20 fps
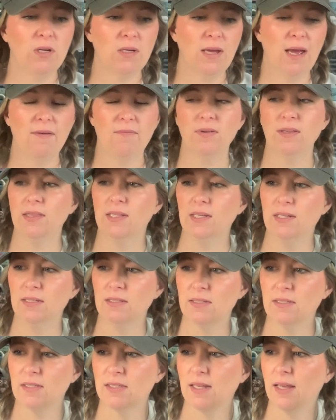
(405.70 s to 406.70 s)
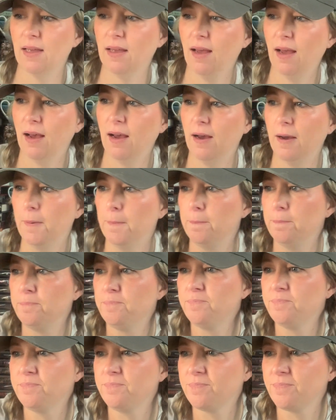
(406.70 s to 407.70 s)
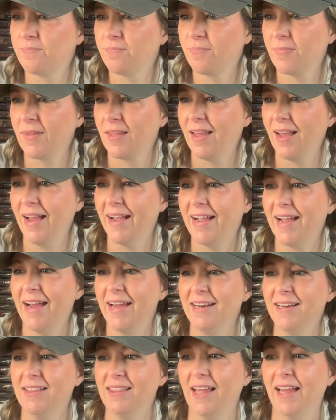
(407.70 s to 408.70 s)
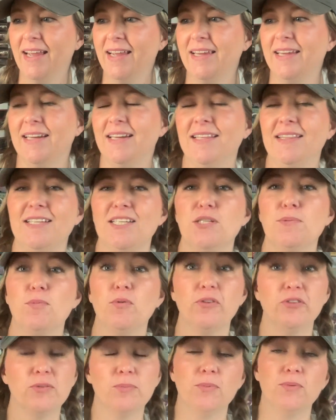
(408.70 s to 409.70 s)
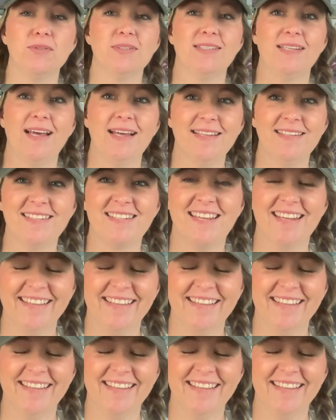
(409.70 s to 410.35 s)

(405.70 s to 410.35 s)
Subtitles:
to having these. I kind of like getting these multiple sets.